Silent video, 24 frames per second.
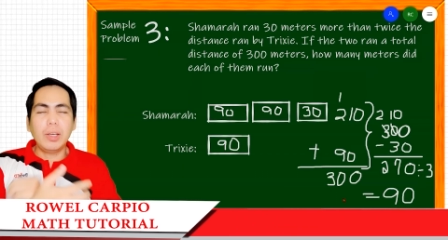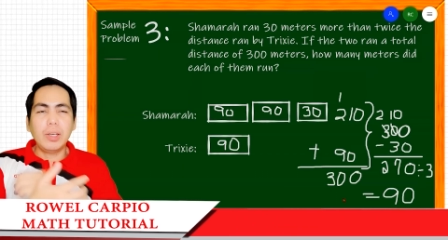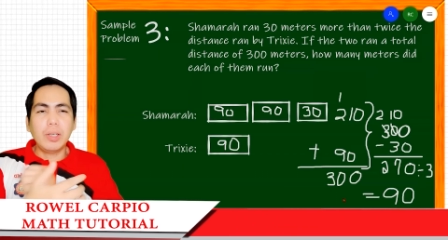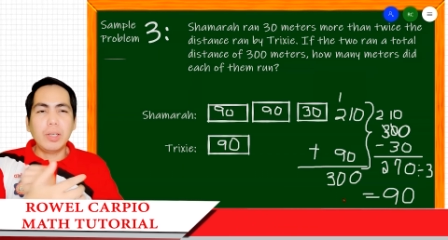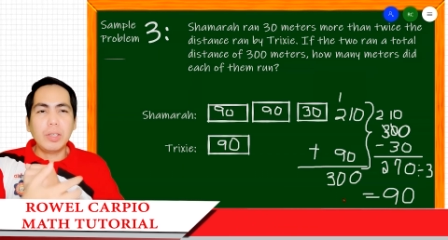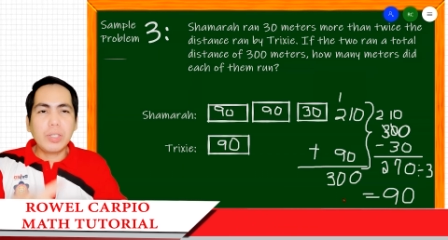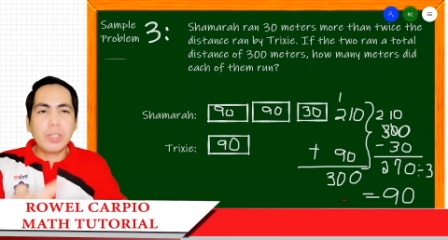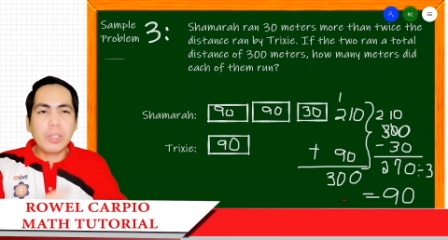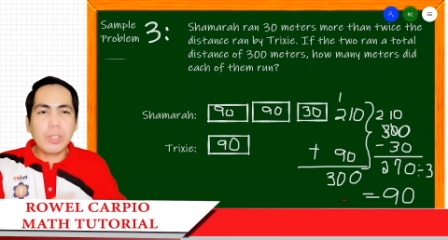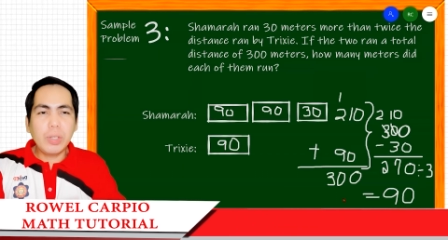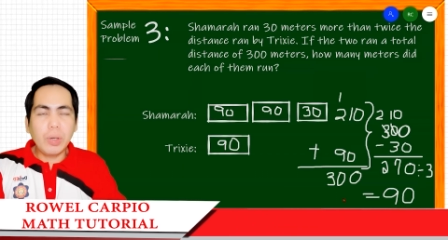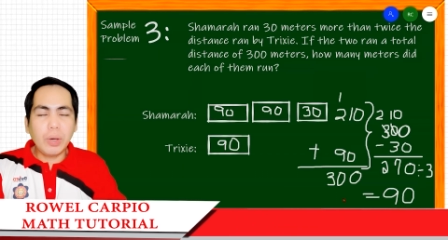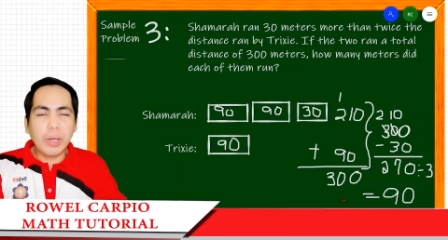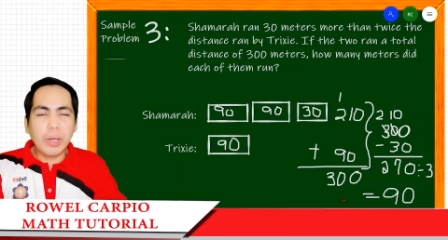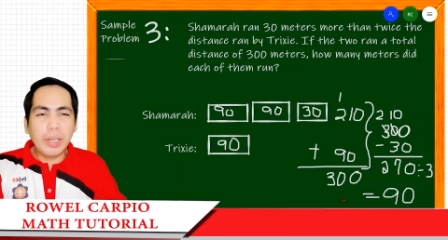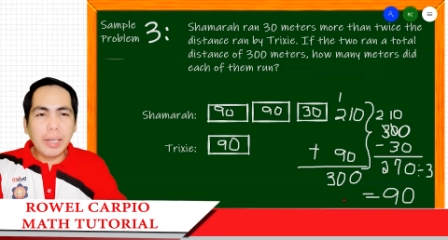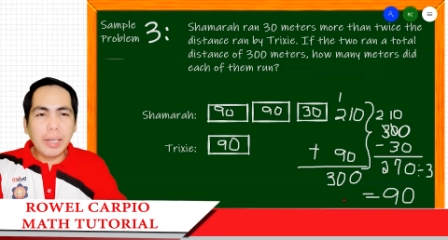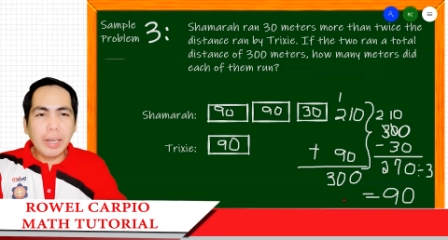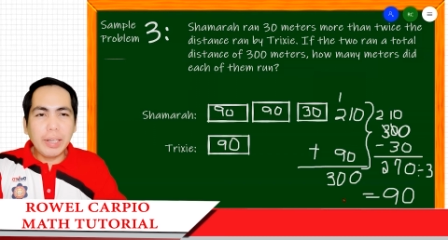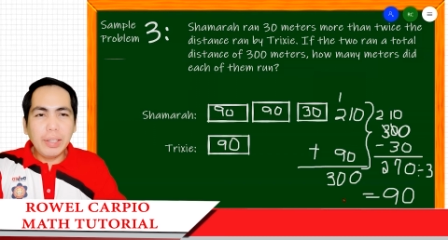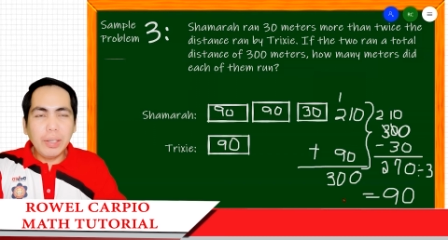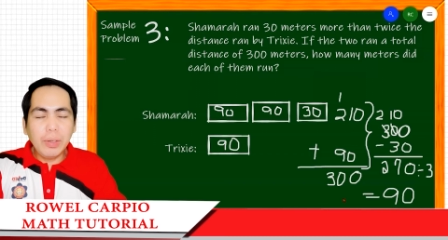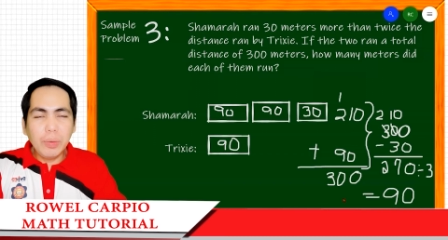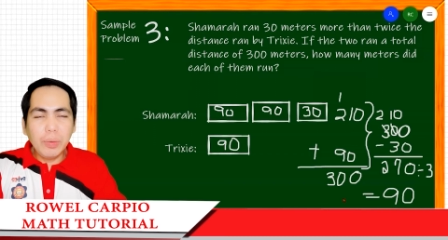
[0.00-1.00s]
So in
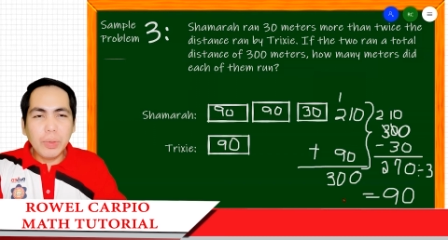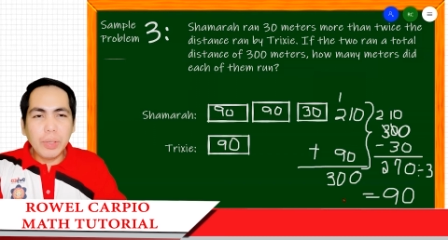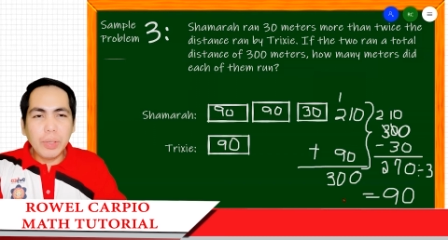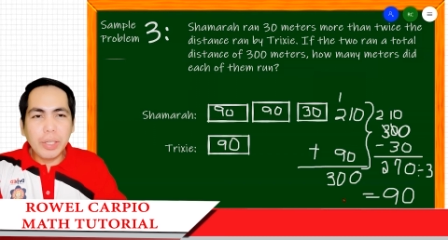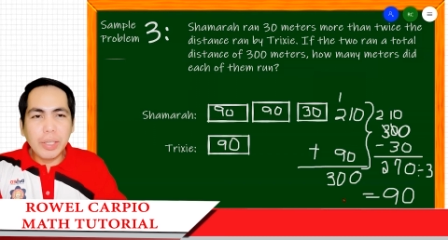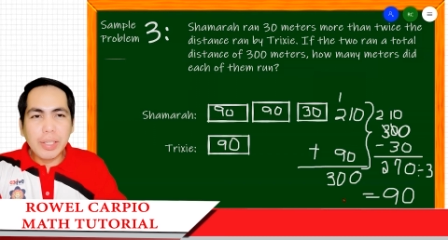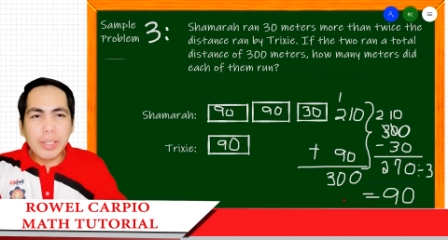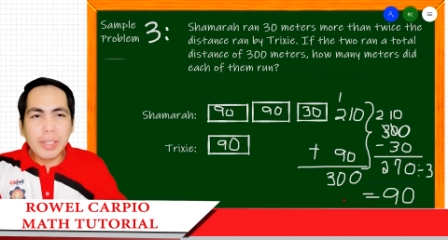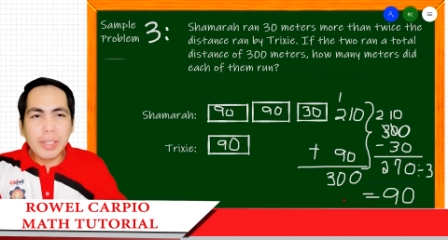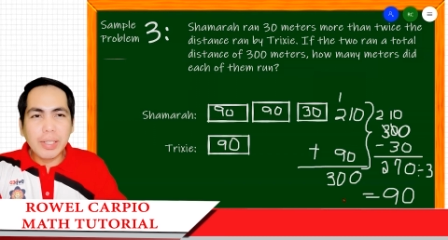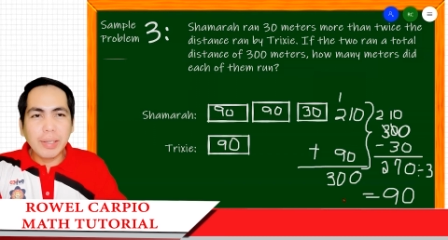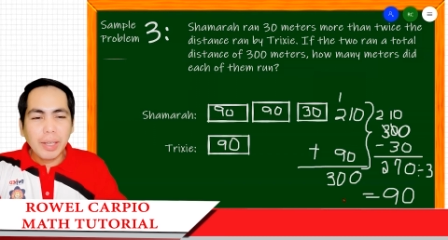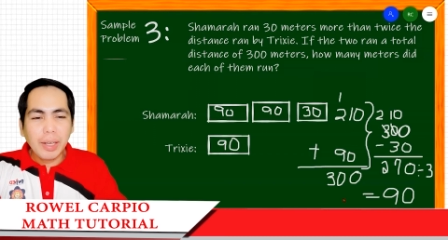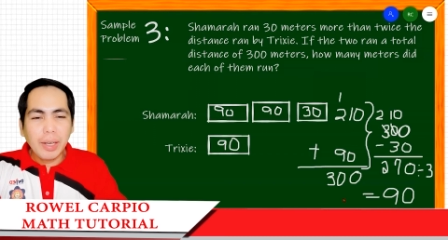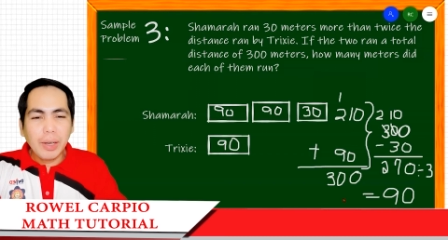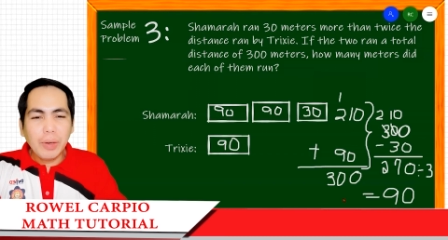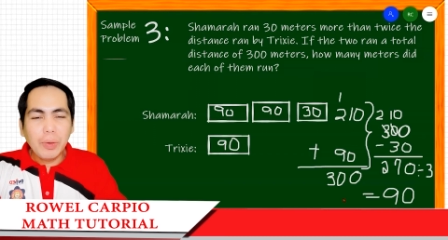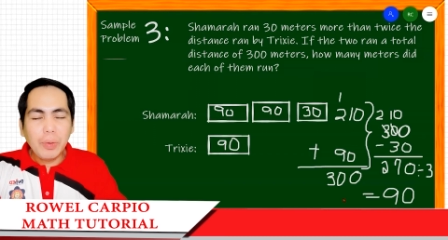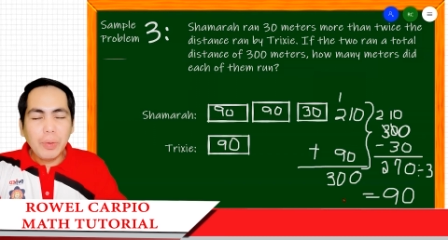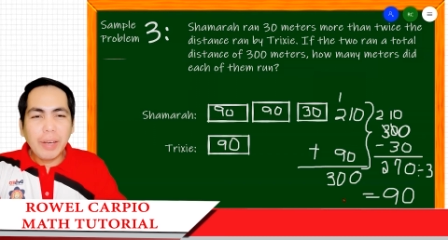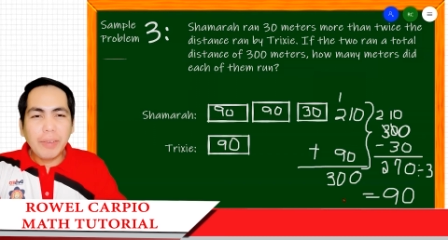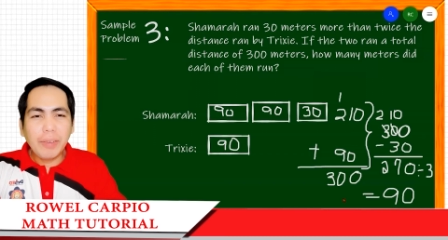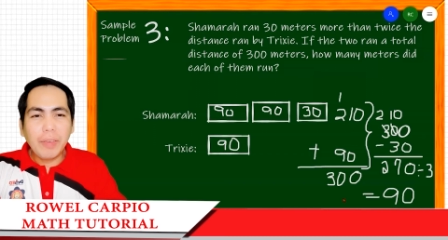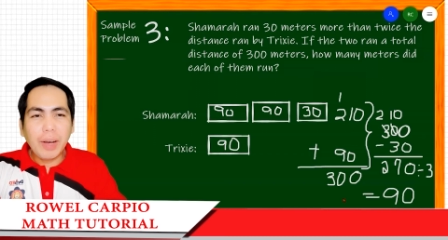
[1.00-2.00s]
other words,
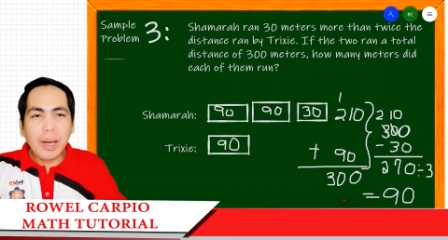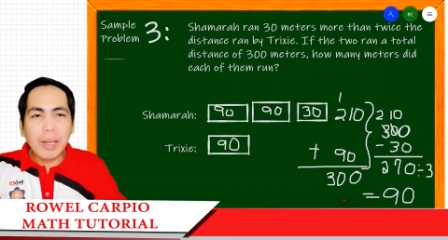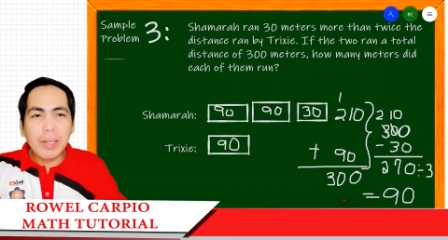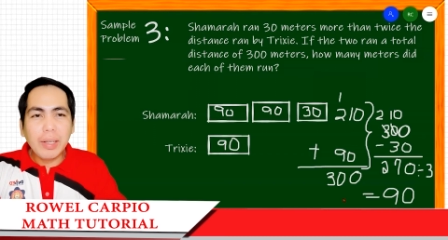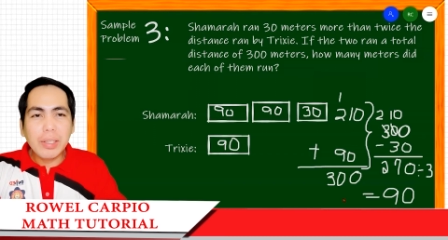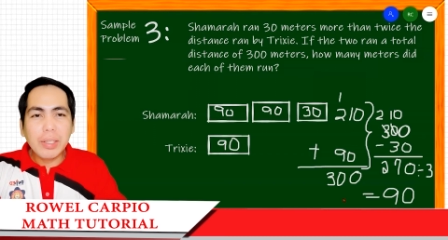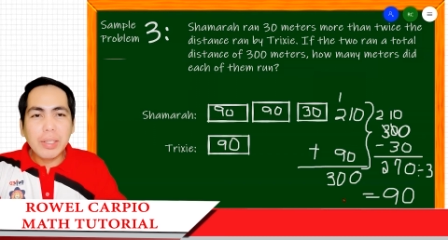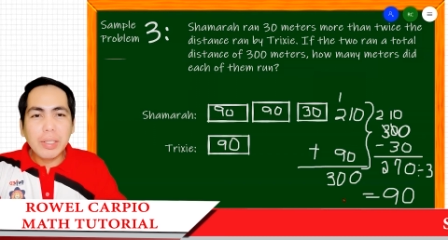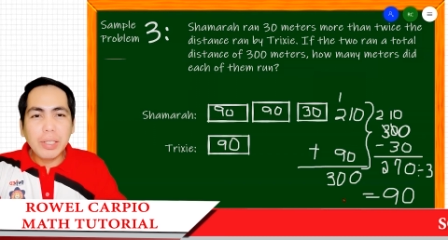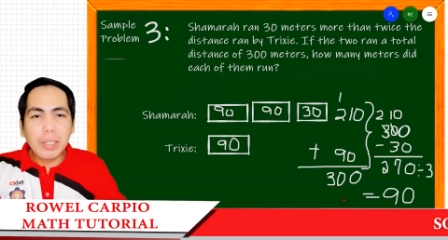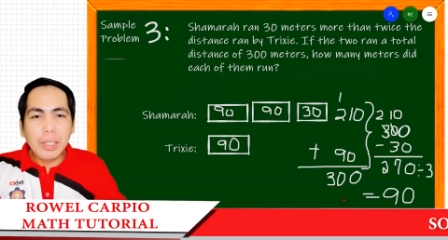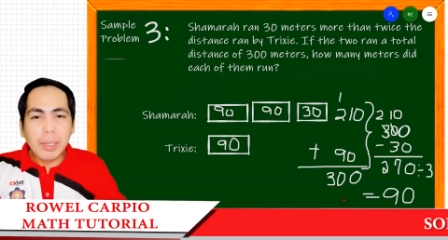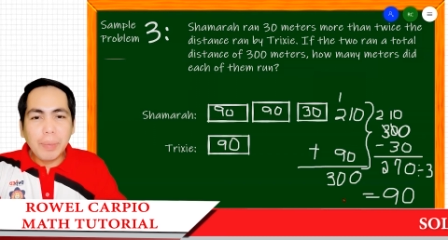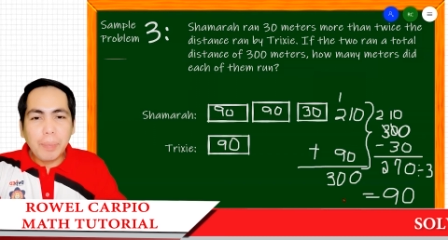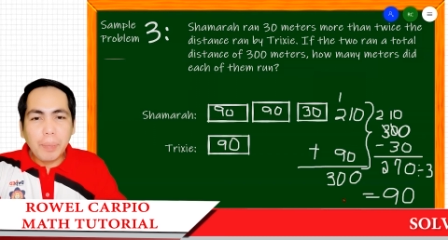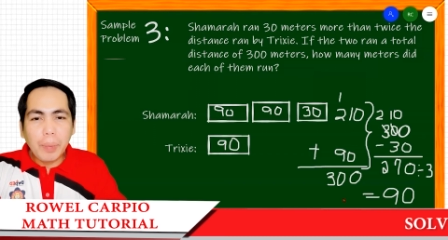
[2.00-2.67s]
we have answered the